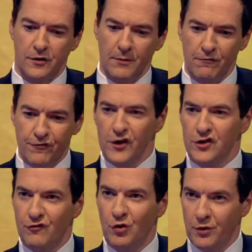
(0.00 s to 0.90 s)
I mean,
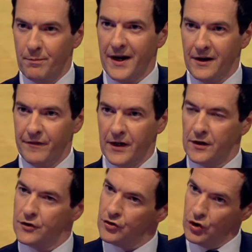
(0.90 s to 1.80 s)
first of all, the Bank of
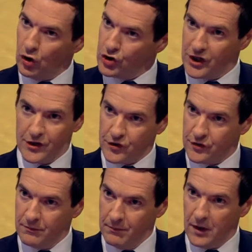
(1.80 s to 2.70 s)
England, not just
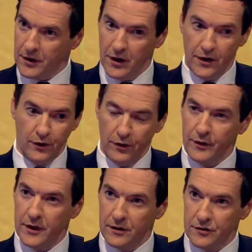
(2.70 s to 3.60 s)
Mark Carney, although
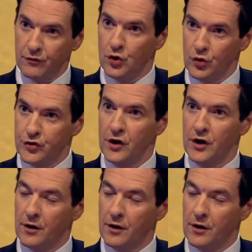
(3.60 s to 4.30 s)
he is, of course,